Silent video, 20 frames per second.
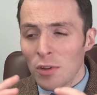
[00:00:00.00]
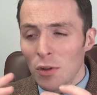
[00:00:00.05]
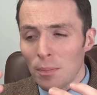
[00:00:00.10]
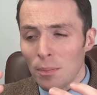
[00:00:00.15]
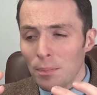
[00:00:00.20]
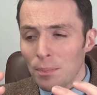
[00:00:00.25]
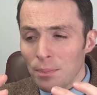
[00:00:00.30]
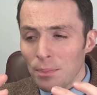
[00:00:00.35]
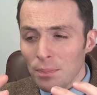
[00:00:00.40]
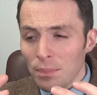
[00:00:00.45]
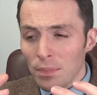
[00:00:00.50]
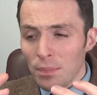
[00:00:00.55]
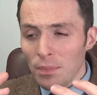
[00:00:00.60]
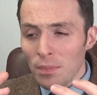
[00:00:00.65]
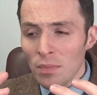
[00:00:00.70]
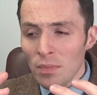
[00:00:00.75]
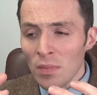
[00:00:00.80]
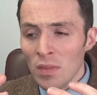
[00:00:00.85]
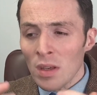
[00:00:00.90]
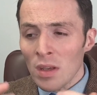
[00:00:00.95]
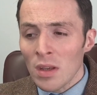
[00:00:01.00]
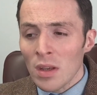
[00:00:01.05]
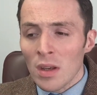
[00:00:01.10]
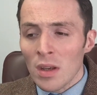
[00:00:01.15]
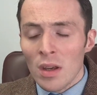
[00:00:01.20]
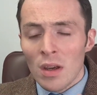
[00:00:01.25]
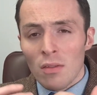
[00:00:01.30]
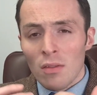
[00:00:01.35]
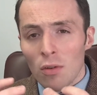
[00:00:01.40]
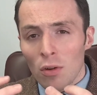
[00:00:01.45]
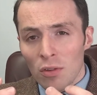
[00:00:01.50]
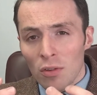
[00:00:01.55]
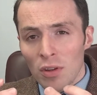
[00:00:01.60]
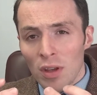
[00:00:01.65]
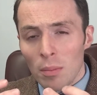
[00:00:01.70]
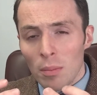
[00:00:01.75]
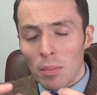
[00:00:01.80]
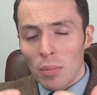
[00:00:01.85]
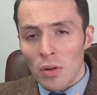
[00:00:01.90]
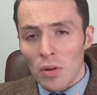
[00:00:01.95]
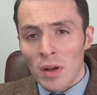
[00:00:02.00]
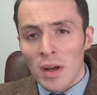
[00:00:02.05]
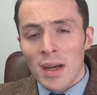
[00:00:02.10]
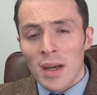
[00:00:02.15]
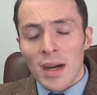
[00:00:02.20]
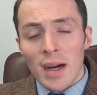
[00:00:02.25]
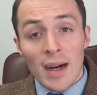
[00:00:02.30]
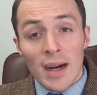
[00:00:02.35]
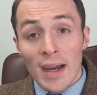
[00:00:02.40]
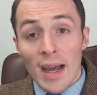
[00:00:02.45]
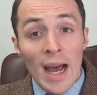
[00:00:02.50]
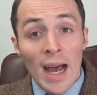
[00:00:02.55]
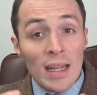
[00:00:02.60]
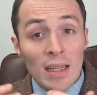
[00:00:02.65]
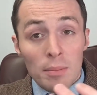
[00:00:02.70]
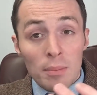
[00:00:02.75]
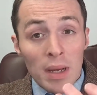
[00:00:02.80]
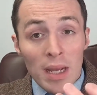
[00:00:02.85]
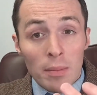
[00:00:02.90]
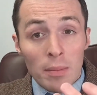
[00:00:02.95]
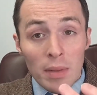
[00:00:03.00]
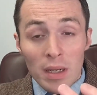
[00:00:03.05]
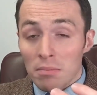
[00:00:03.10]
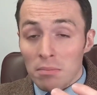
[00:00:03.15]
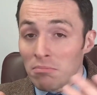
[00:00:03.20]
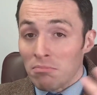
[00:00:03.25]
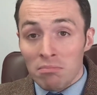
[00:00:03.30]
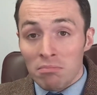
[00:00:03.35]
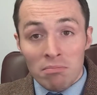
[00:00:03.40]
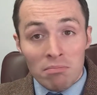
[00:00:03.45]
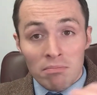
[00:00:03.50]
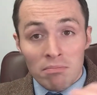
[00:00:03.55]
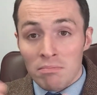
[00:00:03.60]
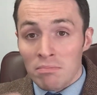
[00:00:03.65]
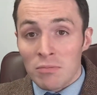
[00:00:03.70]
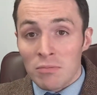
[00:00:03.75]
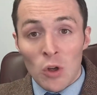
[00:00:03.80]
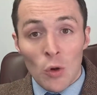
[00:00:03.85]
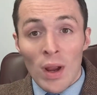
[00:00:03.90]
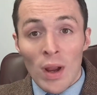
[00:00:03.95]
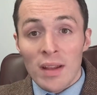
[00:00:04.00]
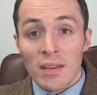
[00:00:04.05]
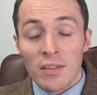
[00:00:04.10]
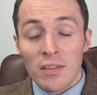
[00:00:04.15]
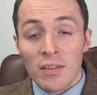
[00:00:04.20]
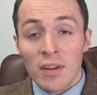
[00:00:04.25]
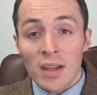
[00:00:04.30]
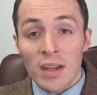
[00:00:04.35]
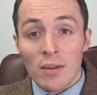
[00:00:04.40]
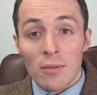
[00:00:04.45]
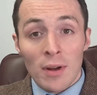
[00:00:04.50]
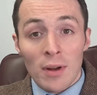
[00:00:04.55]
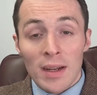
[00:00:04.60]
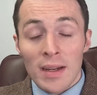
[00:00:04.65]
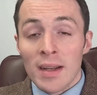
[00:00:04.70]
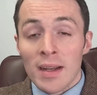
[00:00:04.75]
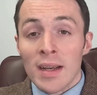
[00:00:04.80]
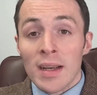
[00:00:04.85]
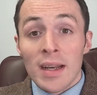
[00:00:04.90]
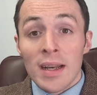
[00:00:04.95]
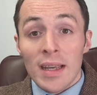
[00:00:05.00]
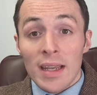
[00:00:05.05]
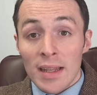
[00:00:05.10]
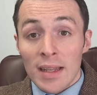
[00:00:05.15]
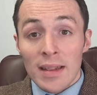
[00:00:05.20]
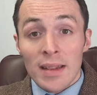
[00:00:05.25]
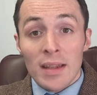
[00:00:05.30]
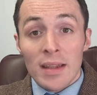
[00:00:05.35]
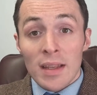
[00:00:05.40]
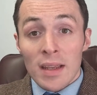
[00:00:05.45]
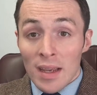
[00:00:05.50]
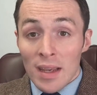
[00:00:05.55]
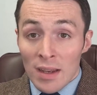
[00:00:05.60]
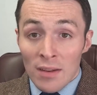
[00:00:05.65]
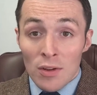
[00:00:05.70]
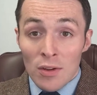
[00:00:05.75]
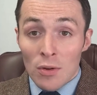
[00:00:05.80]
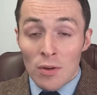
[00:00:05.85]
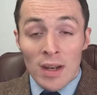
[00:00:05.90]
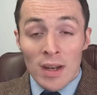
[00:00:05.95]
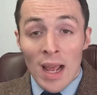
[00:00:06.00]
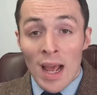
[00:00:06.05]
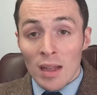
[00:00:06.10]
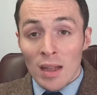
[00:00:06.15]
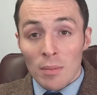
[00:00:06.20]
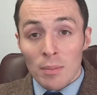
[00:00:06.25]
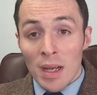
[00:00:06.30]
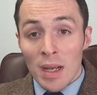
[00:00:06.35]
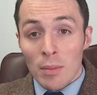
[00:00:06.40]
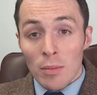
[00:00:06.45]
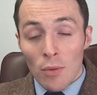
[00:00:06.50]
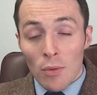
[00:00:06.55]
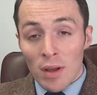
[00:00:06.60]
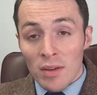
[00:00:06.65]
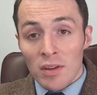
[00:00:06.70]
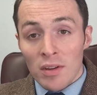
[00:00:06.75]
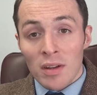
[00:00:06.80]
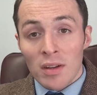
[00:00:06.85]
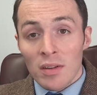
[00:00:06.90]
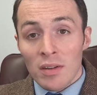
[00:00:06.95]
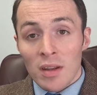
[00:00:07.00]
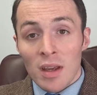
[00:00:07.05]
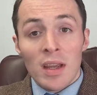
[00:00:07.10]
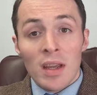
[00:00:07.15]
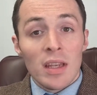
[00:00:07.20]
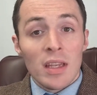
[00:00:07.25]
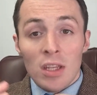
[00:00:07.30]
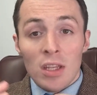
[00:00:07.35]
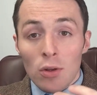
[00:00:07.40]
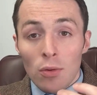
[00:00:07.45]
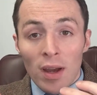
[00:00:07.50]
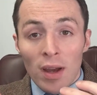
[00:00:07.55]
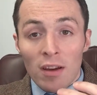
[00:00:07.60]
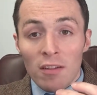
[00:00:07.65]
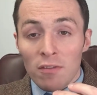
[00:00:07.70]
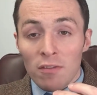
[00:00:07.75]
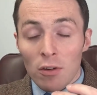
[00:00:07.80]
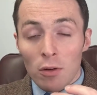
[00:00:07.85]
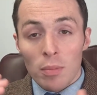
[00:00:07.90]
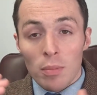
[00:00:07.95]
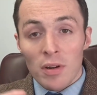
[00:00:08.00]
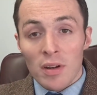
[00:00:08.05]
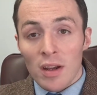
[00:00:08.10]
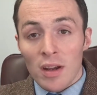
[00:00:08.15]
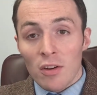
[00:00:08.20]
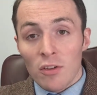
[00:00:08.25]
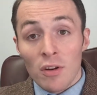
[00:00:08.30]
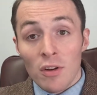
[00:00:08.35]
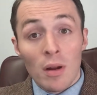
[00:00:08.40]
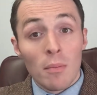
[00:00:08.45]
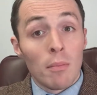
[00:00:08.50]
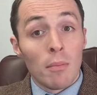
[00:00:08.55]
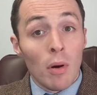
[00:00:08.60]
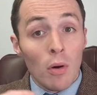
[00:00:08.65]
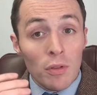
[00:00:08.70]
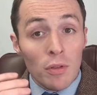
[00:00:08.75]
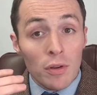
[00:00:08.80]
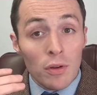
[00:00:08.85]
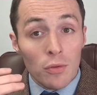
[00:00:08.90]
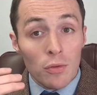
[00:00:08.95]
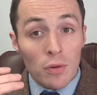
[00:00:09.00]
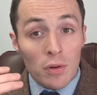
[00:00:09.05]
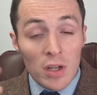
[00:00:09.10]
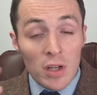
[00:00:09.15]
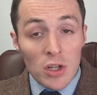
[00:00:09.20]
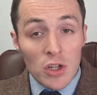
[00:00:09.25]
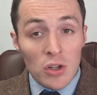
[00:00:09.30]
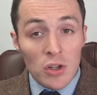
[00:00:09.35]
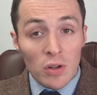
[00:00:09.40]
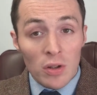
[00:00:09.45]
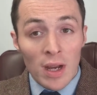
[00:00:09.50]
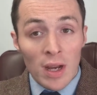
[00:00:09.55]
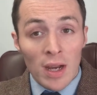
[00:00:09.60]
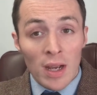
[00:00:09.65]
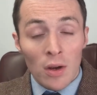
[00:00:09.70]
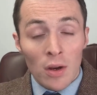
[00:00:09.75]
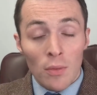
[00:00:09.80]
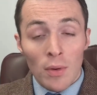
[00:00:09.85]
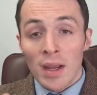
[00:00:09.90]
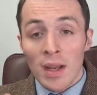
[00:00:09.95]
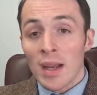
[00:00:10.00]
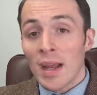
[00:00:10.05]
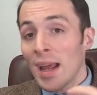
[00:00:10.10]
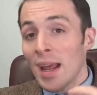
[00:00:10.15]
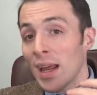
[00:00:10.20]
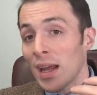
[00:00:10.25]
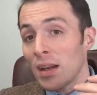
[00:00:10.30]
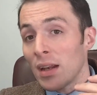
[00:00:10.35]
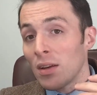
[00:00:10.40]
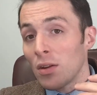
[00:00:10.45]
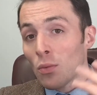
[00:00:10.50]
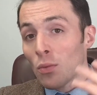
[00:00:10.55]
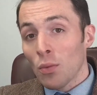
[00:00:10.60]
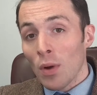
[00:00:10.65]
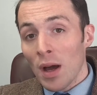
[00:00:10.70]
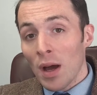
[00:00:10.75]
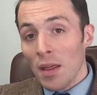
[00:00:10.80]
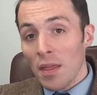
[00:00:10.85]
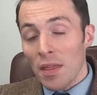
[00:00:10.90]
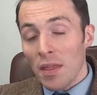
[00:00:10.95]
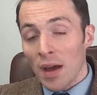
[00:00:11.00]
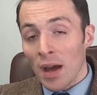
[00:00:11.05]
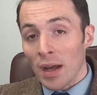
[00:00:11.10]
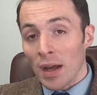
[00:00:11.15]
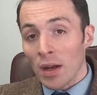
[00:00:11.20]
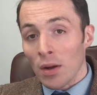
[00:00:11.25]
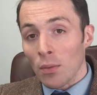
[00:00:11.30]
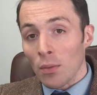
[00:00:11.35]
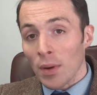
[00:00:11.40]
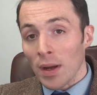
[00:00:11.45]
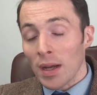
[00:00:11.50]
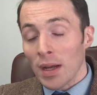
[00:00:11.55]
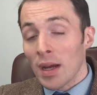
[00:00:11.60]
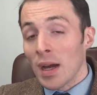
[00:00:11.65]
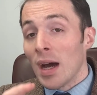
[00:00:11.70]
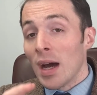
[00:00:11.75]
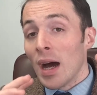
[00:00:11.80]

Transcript: So, for example, Alabama, great state, right? If you're an Alabama resident, you have full protection on both your traditional IRA and your Roth IRA.